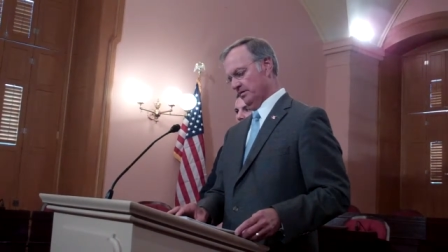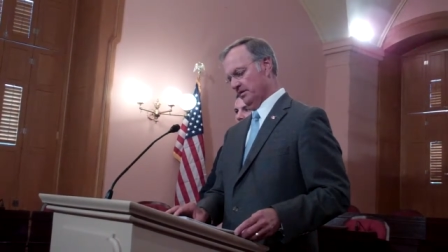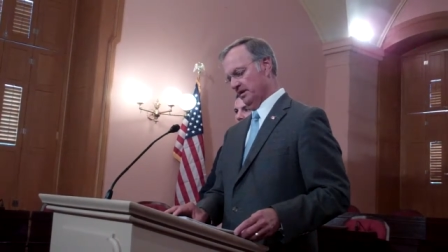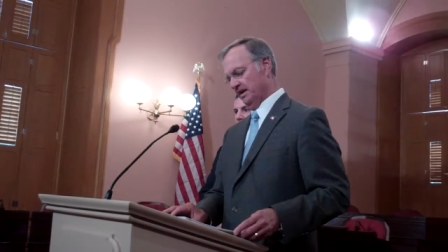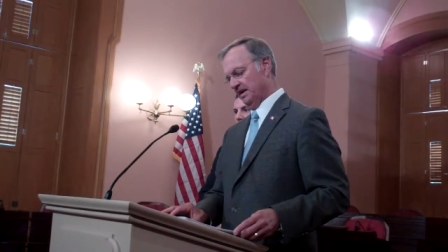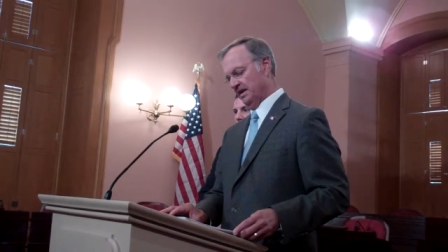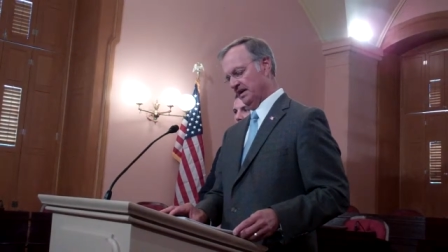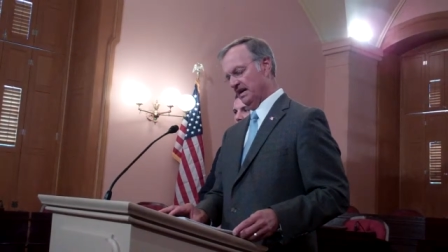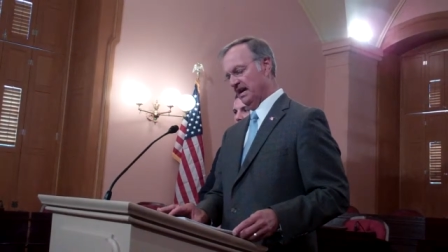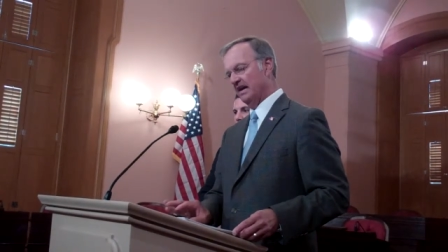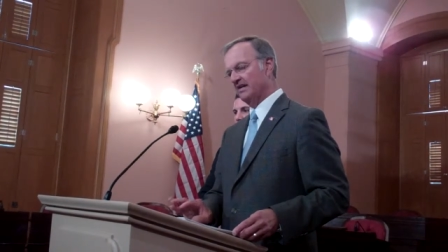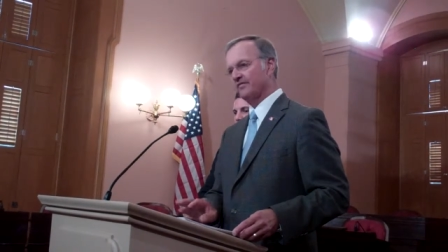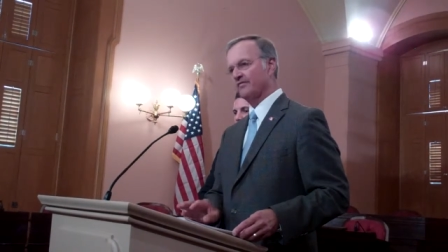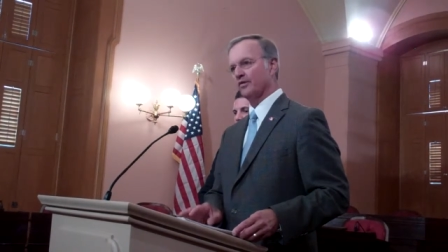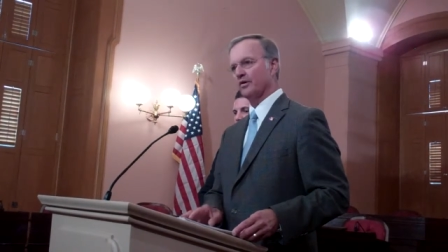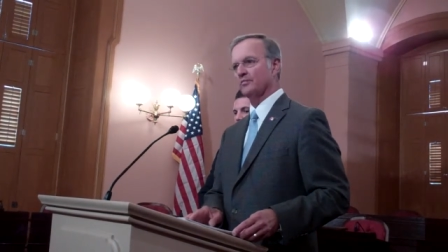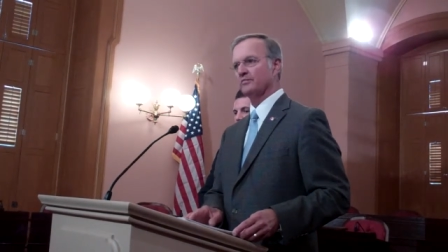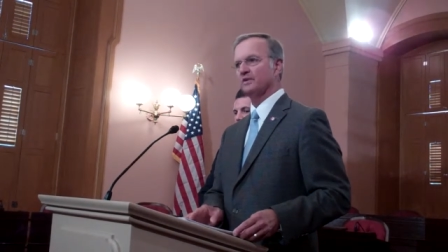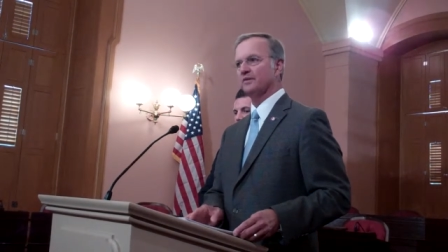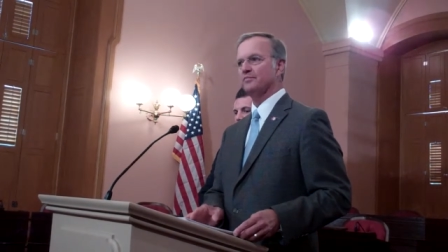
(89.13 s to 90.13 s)
Nick and I
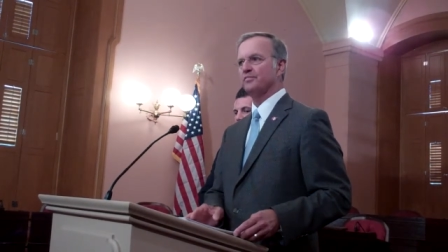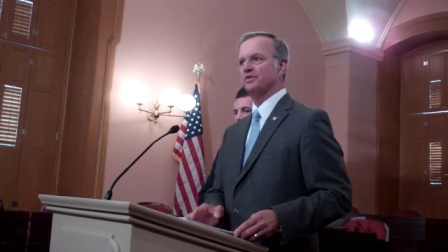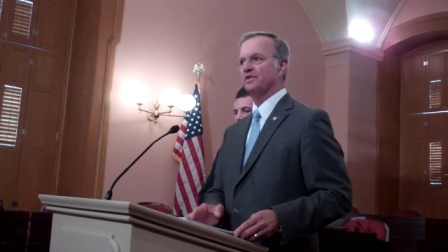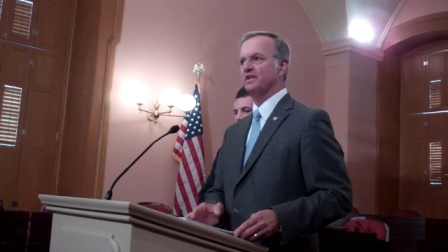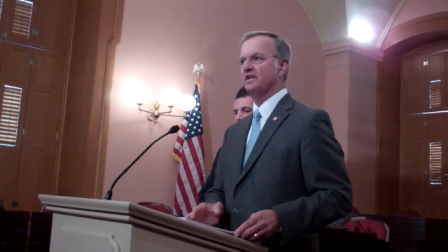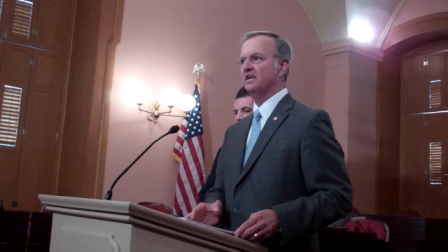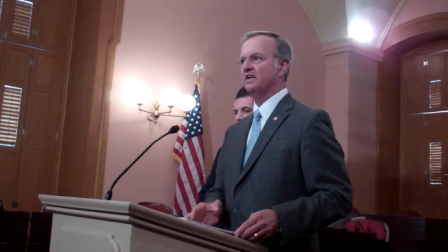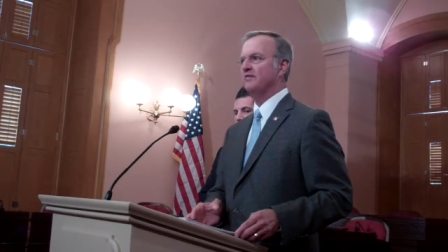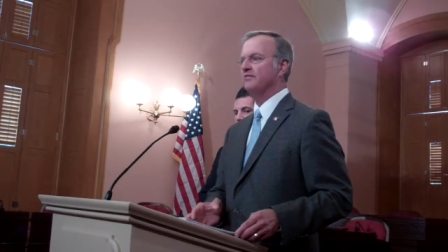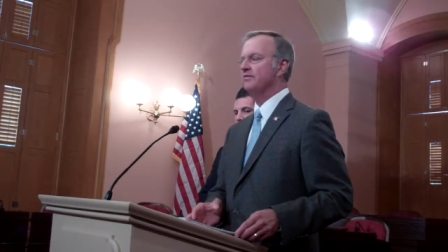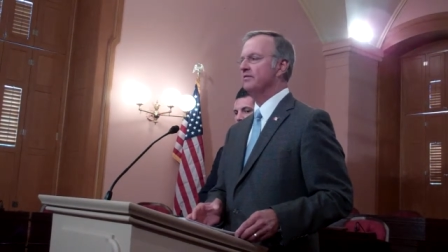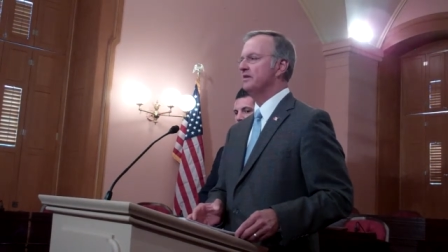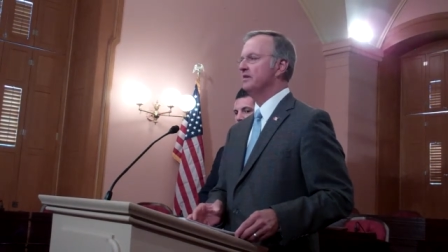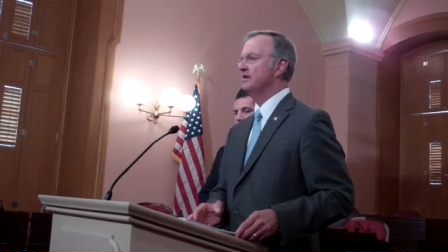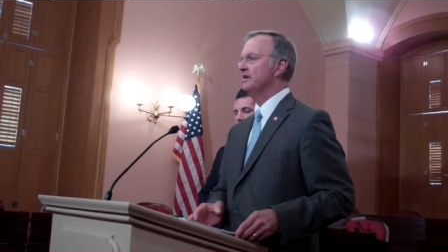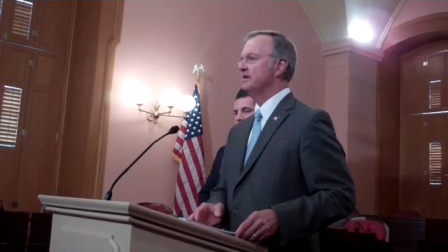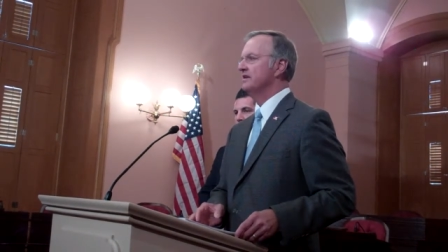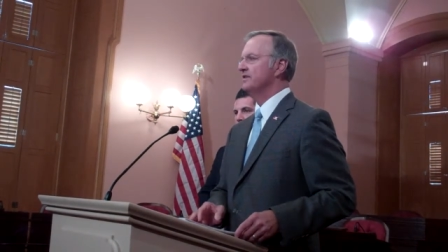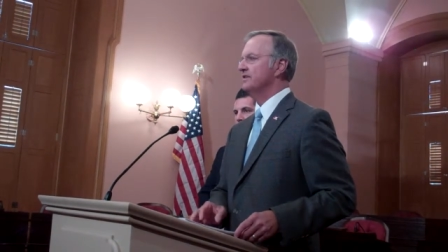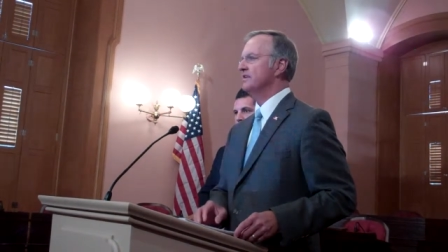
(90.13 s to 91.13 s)
firmly believe
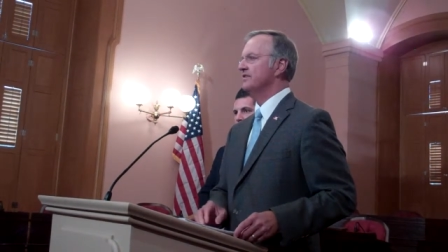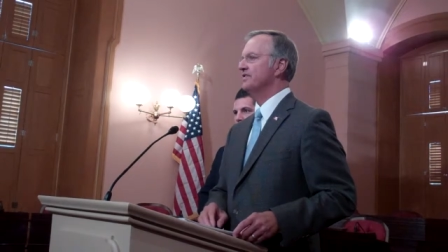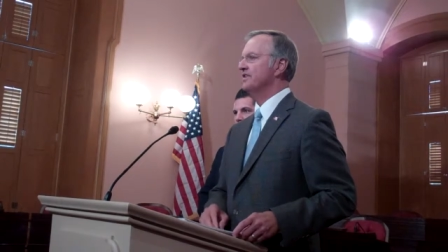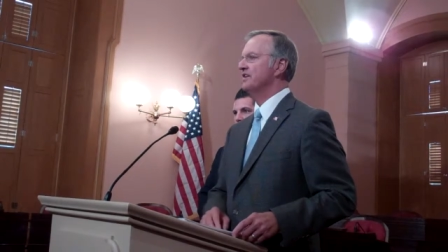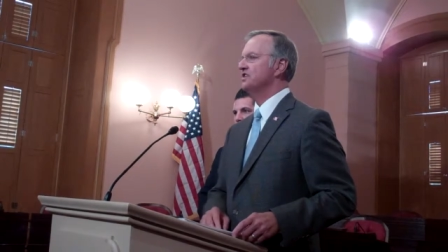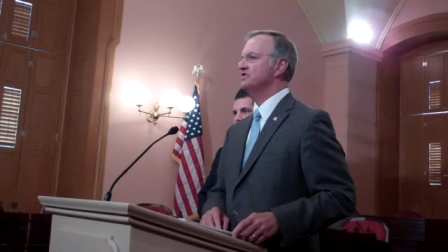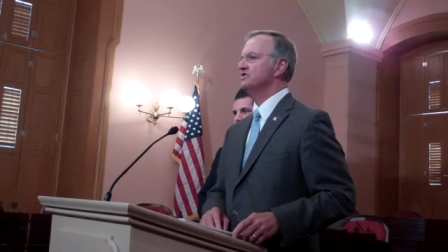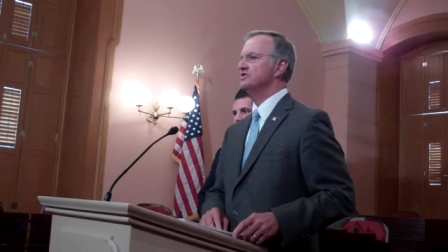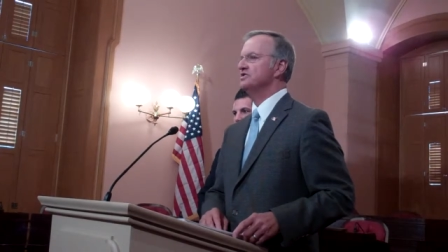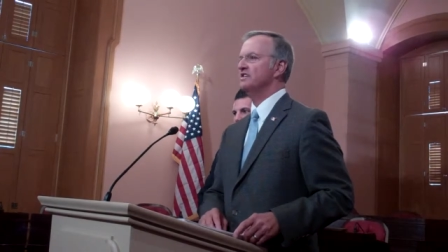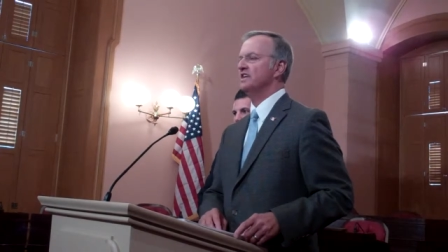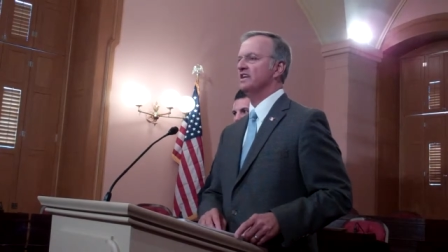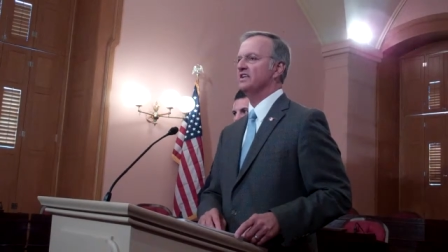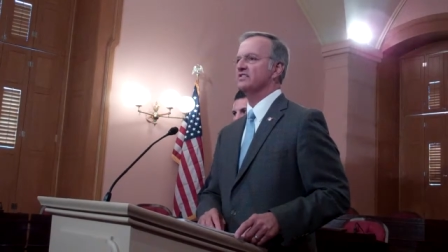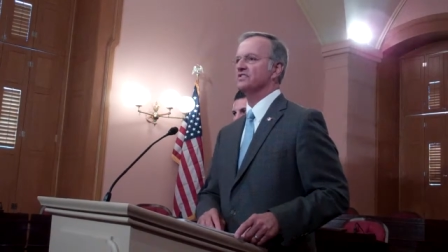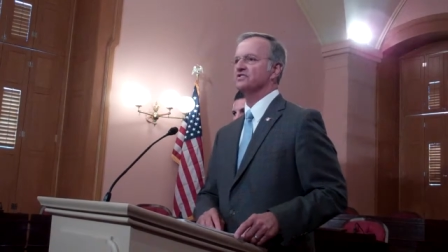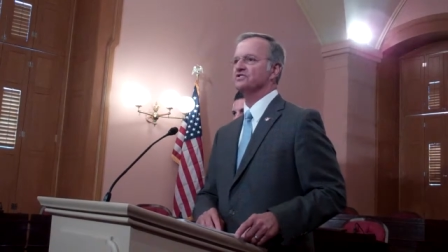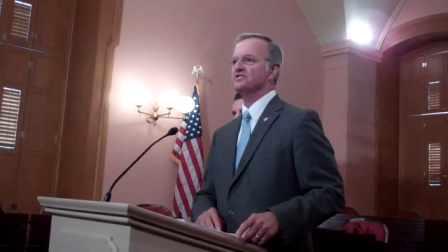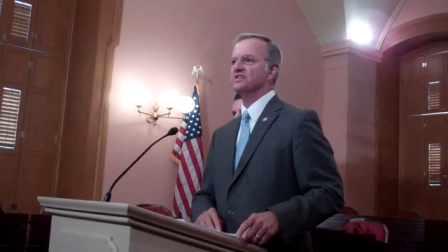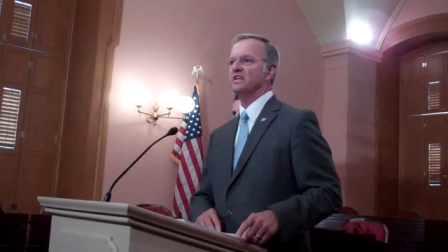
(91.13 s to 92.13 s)
that they should take
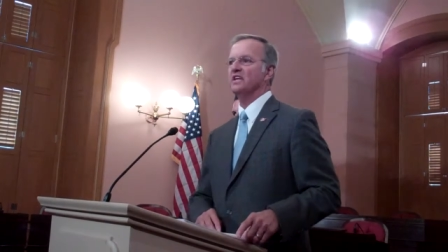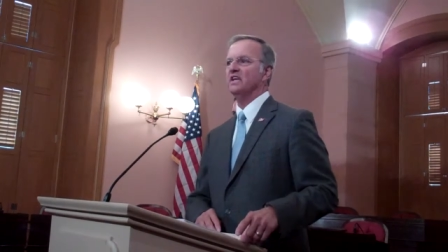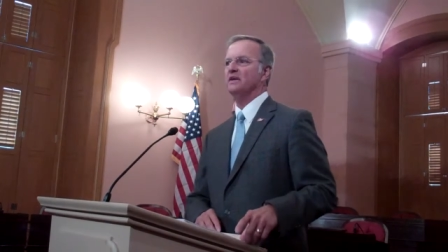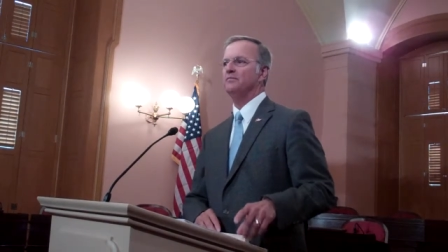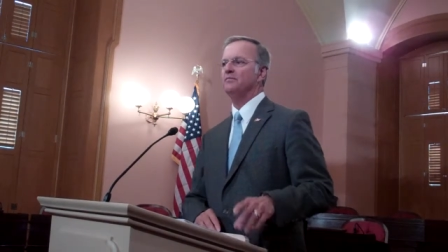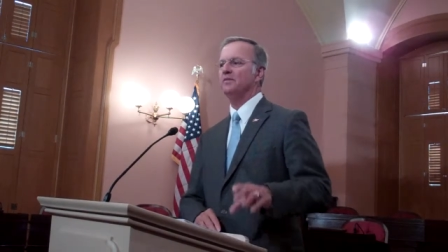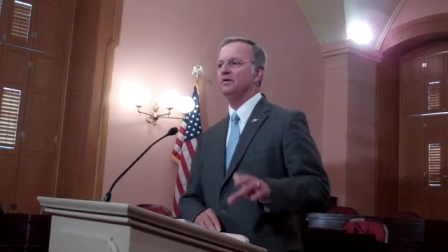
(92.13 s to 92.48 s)
the same